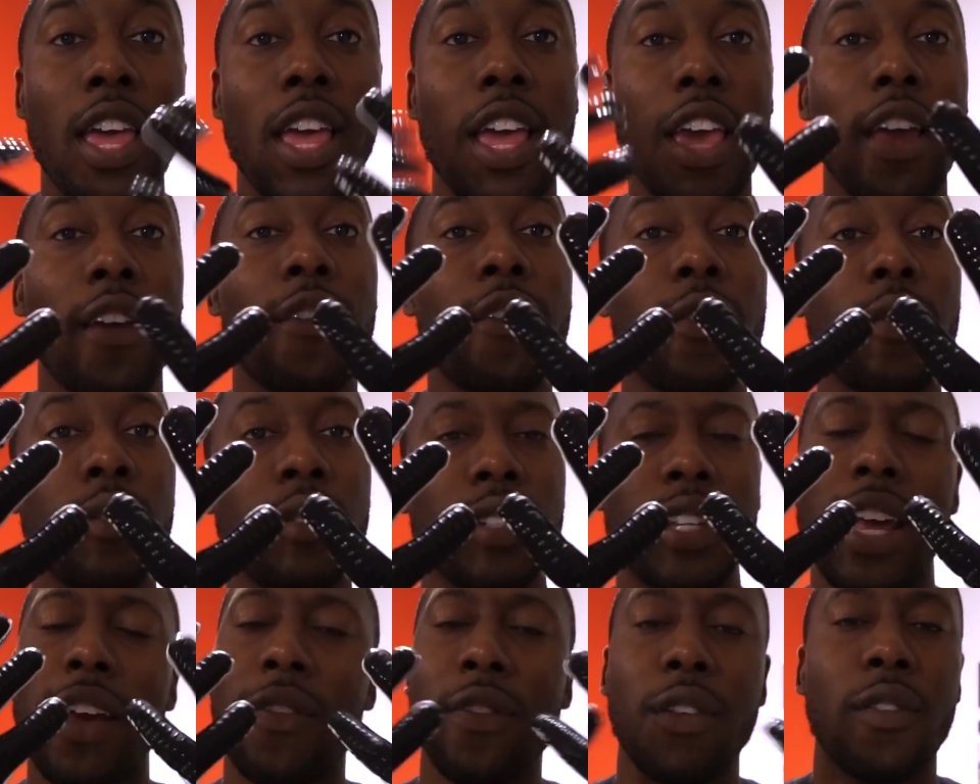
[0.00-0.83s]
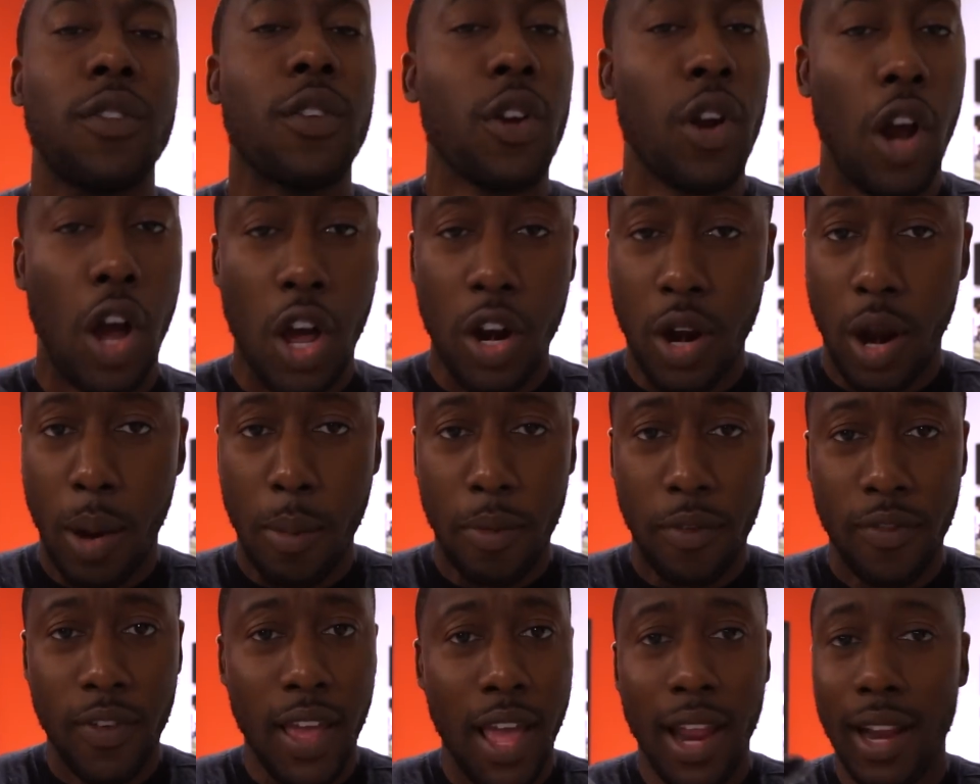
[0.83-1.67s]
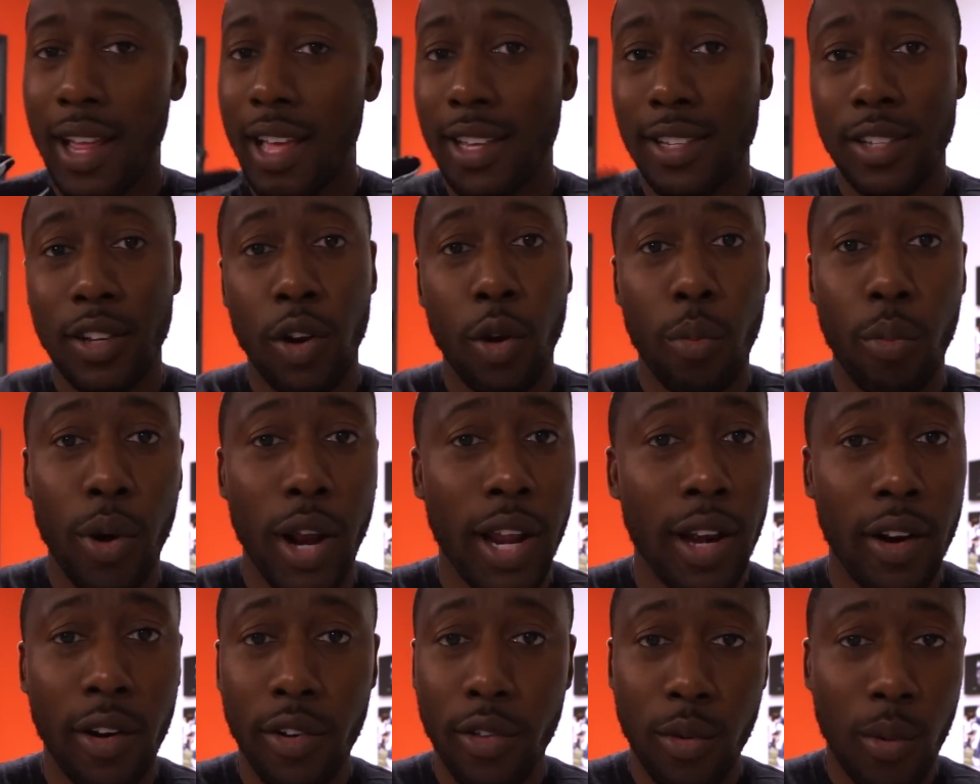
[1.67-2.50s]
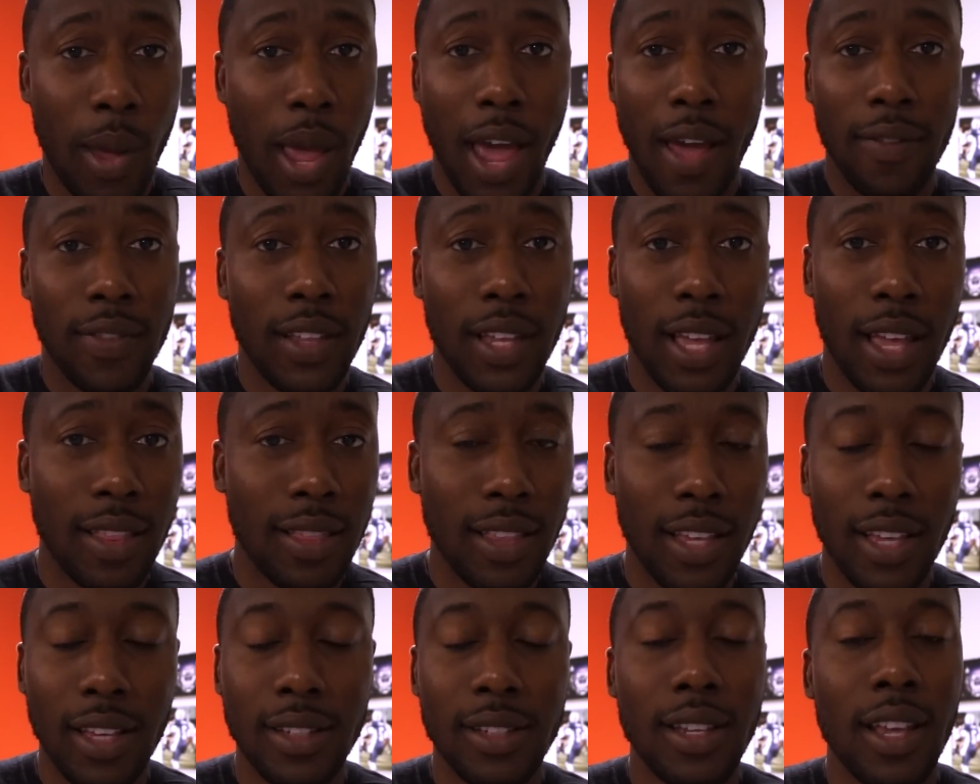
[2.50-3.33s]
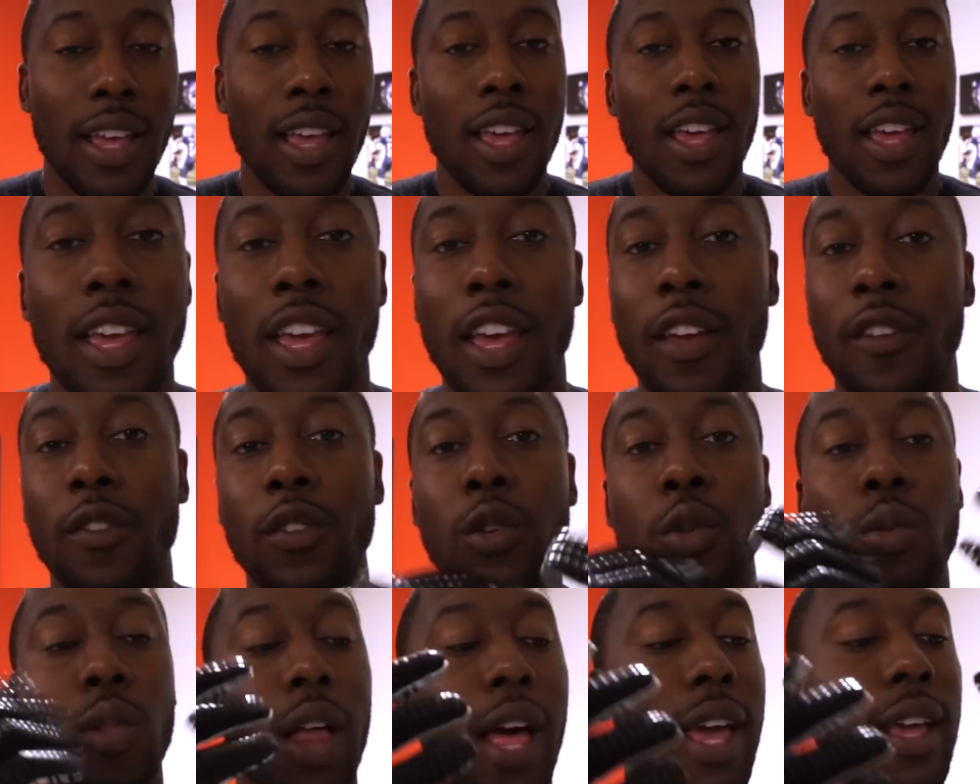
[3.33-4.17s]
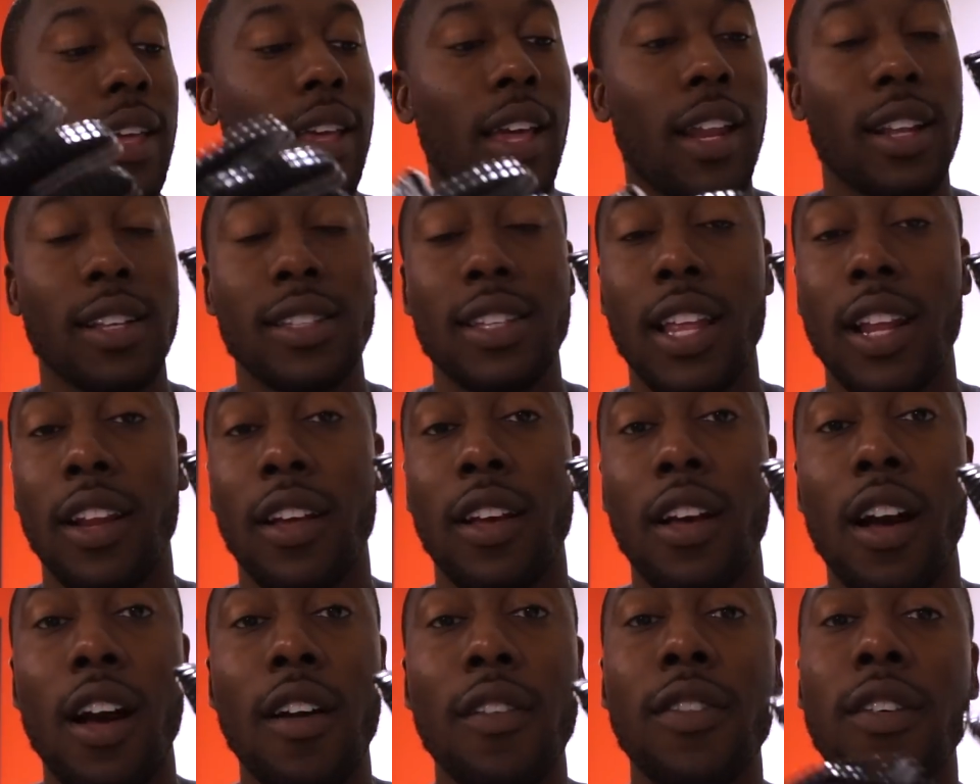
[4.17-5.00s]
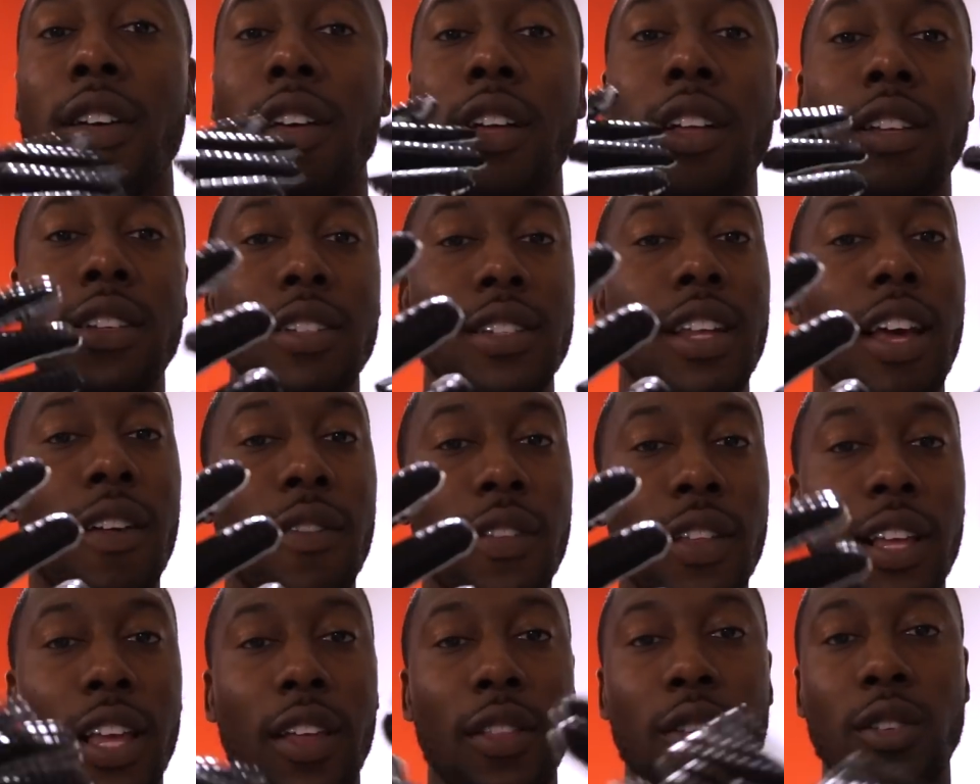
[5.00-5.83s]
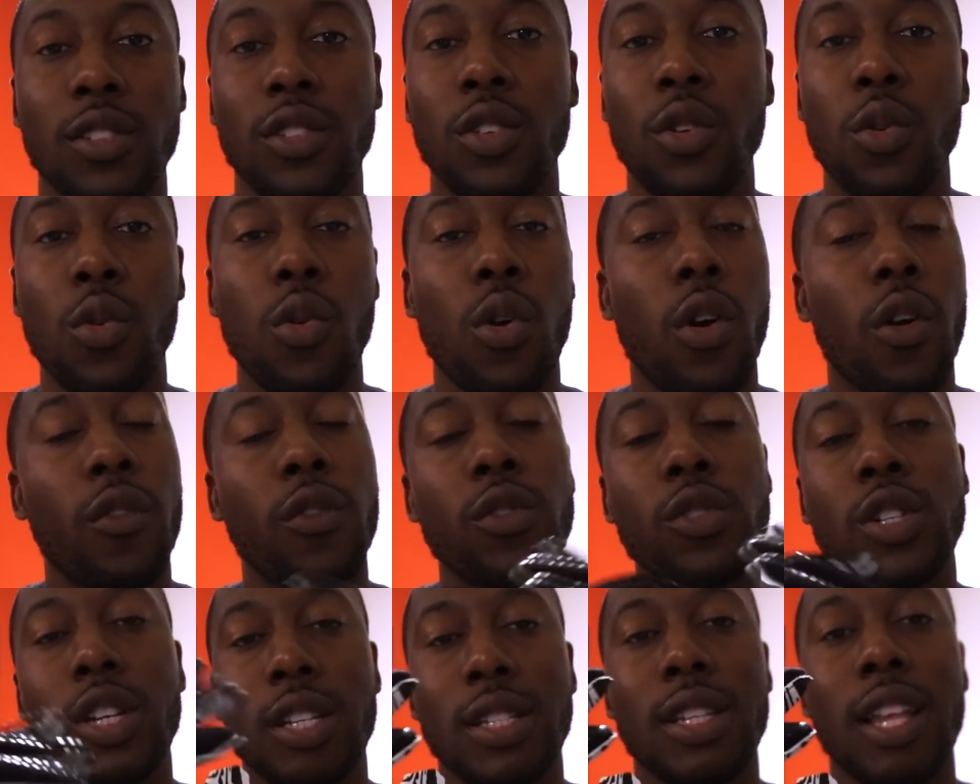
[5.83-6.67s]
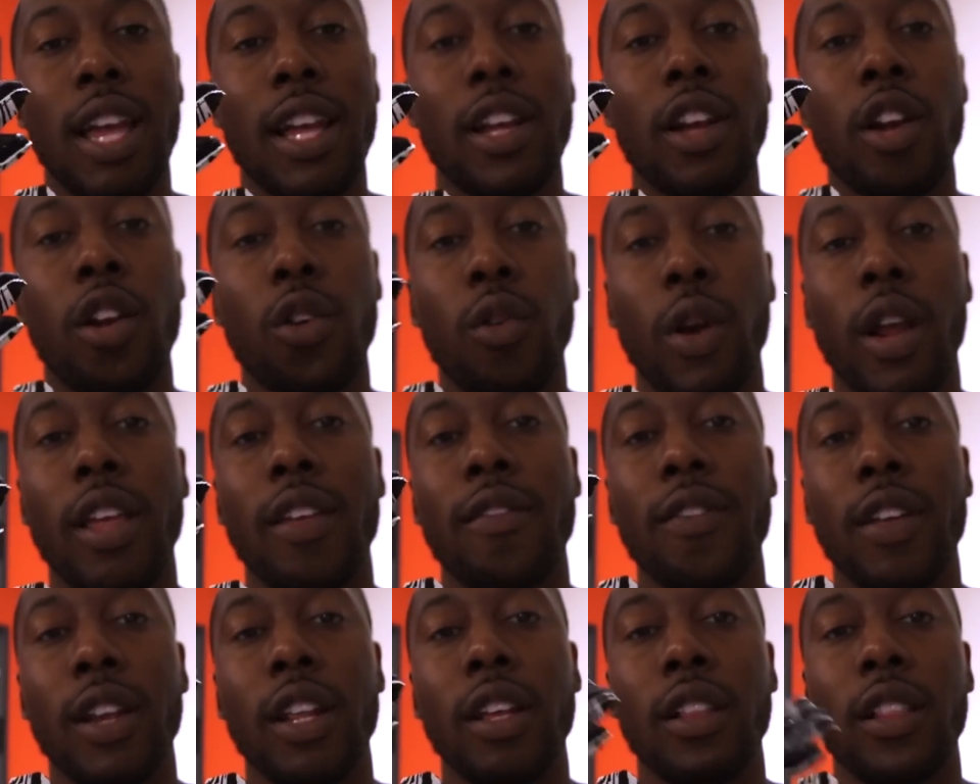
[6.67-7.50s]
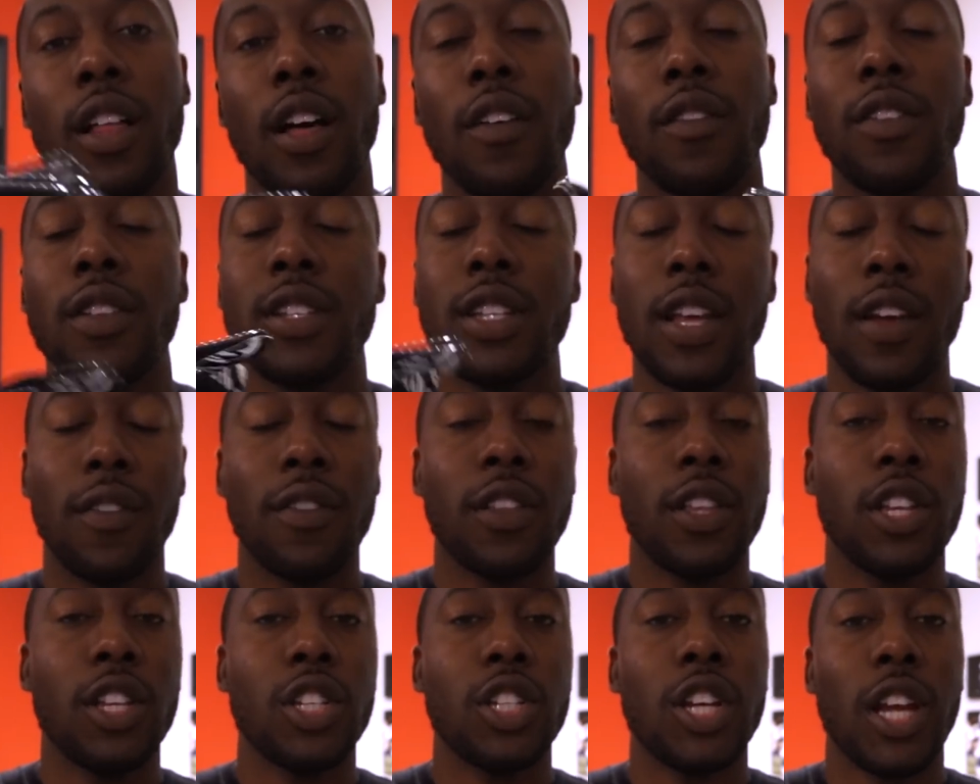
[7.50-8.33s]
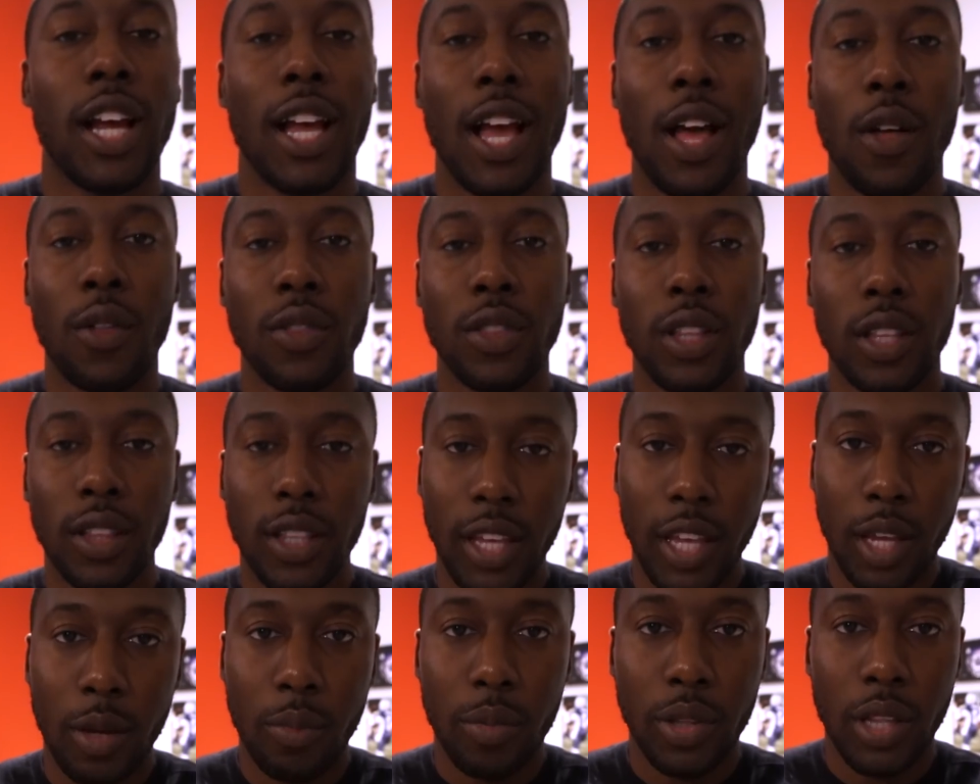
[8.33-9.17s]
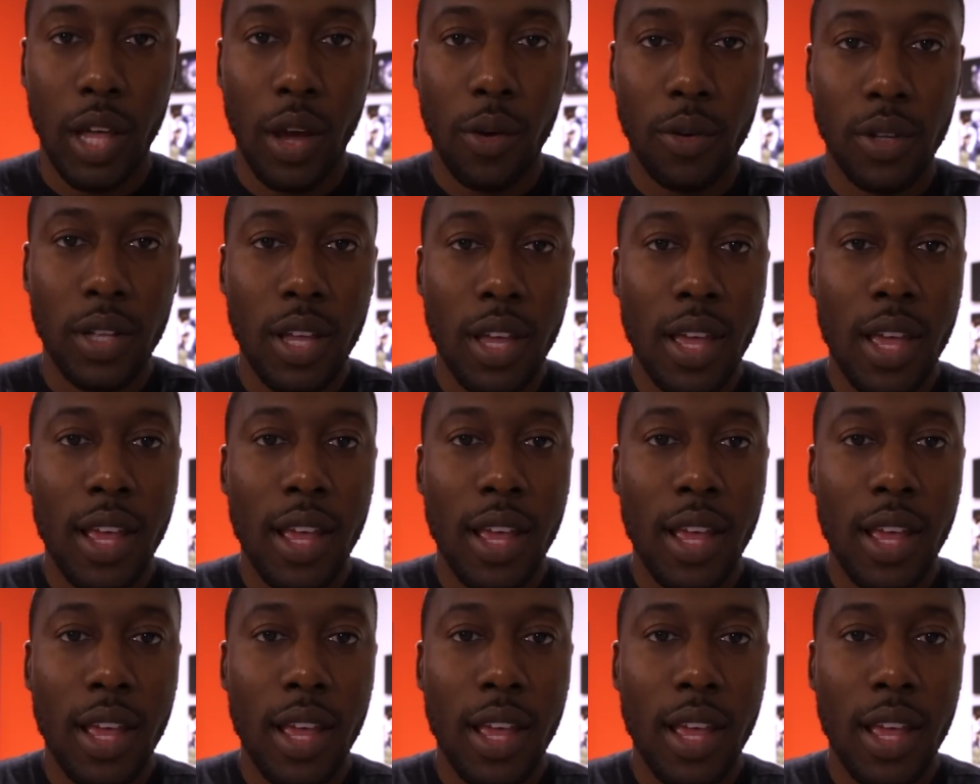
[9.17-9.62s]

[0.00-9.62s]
If you're an Under Armour fan, it's a no-brainer. You have to get these. If you like an extended cuff, definitely get those too. Or if you just like a great fitting glove, definitely check out the link below.